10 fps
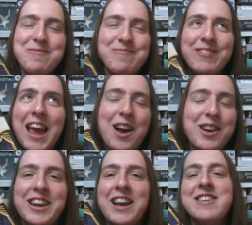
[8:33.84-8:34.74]
yeah,
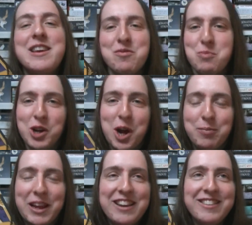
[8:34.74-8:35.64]
it gets even more
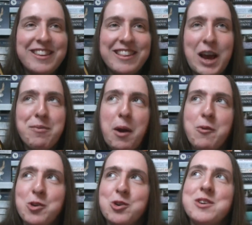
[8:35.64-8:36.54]
complicated than that, but I
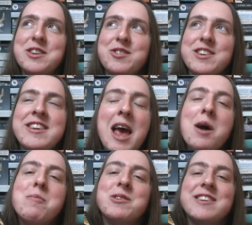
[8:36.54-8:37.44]
won't go into it.
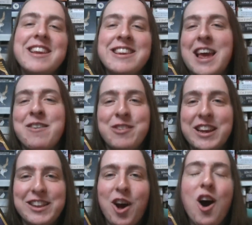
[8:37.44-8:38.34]
But
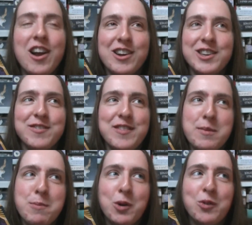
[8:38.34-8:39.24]
definitely the highlight of this
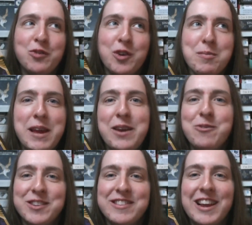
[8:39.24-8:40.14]
book for me
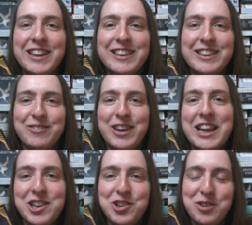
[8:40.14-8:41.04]
was like the
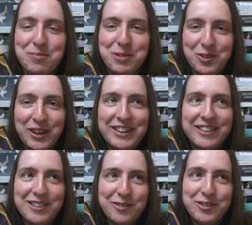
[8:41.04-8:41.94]
relationship between the
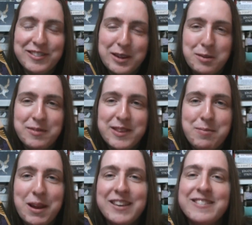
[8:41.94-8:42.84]
different
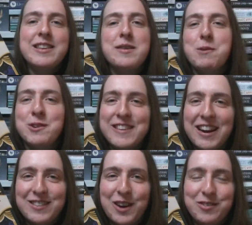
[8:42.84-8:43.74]
siblings. This book
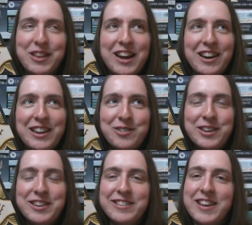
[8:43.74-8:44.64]
starts off in the early
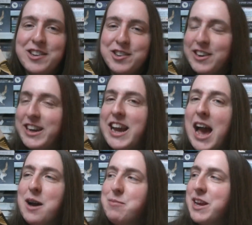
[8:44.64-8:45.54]
20th century,
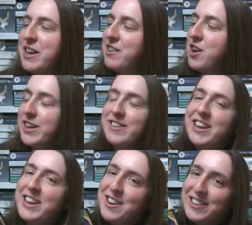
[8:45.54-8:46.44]
in
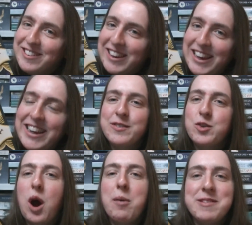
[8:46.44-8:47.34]
1919. So
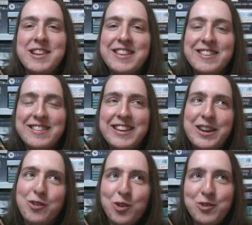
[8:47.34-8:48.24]
obviously the
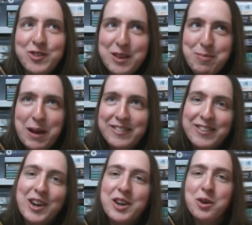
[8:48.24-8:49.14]
Seagrove siblings
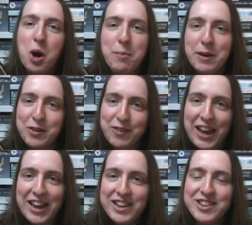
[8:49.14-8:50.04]
are kind of coming of
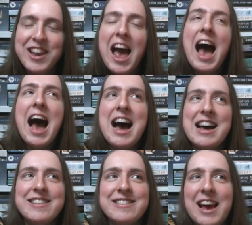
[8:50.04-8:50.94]
age
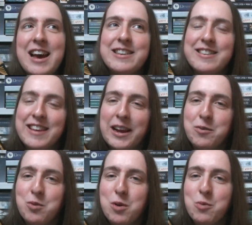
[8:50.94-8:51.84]
as the
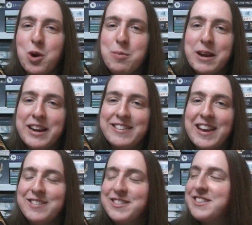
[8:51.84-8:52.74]
Second World War breaks out,